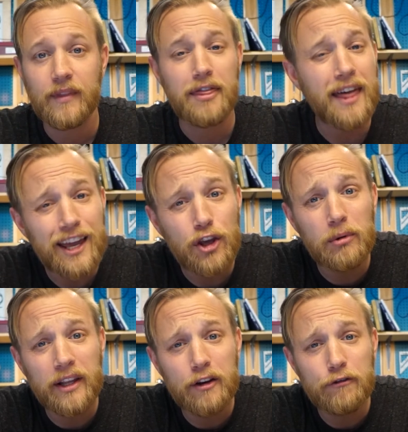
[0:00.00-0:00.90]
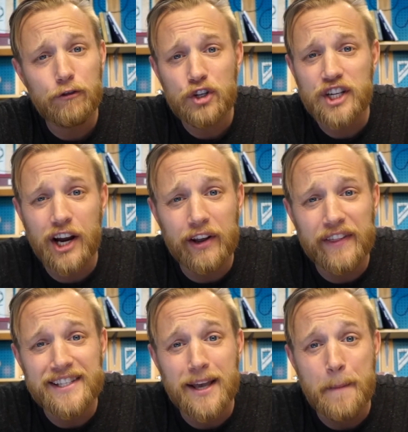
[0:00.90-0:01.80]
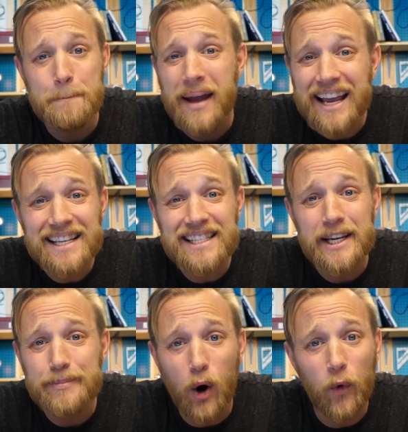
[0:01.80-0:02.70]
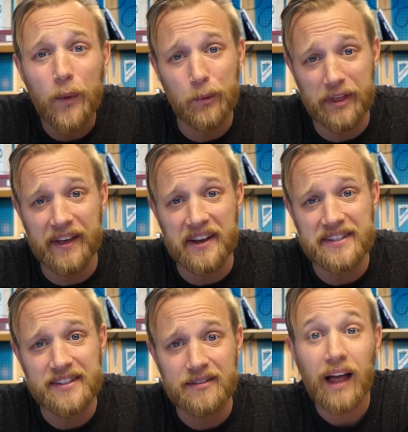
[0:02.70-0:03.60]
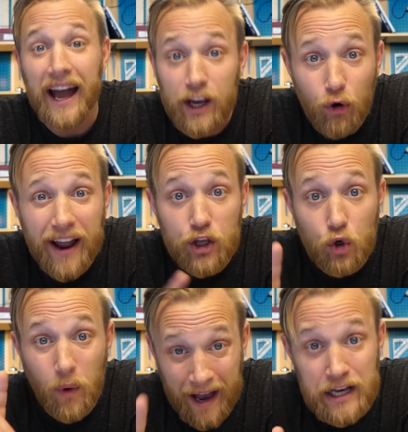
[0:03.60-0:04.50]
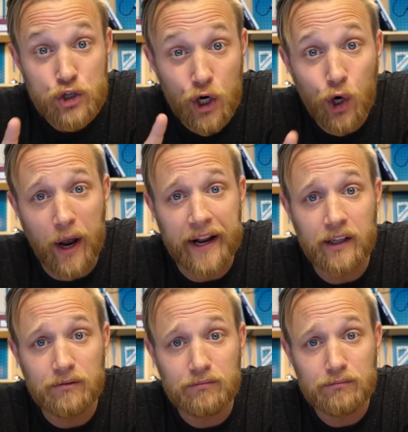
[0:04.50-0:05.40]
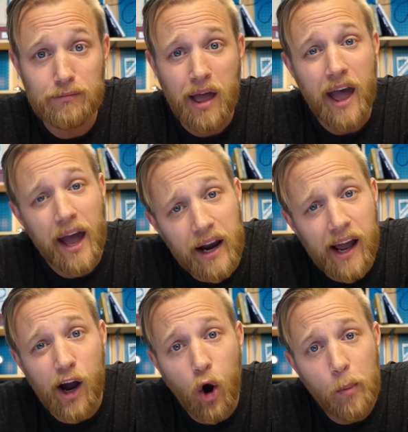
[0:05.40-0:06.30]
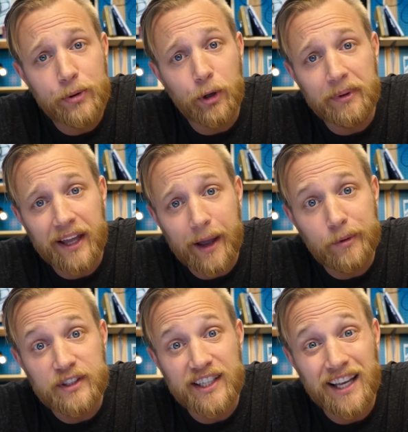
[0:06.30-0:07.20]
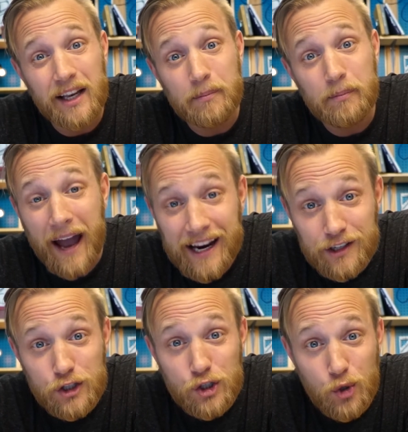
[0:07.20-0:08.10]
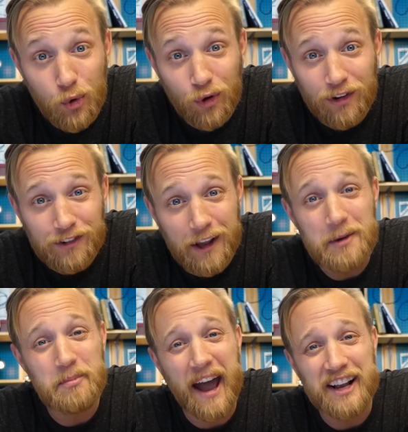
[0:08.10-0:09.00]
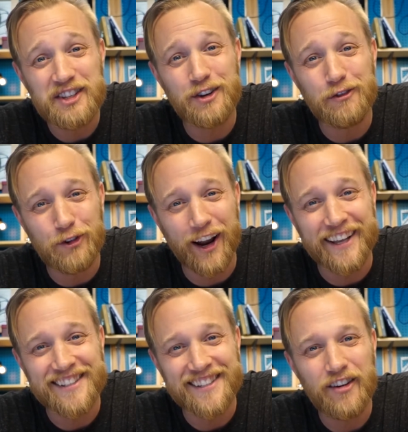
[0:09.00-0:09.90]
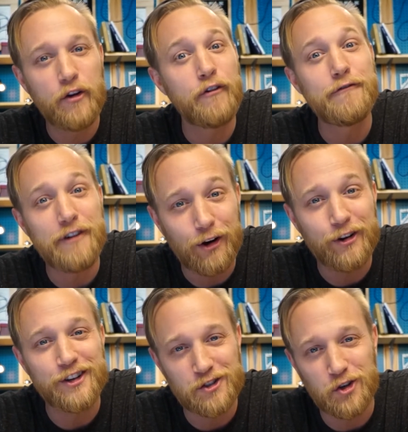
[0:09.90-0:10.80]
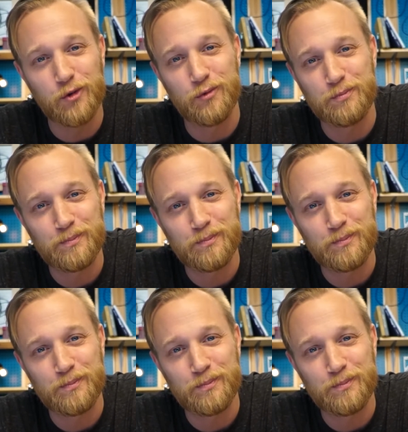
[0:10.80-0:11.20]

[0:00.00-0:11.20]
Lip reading: Thank you, Liv, for sharing this amazing poem with us. I grant you extra credit, and I hope you'll be able to get back to school and back to your friends very soon.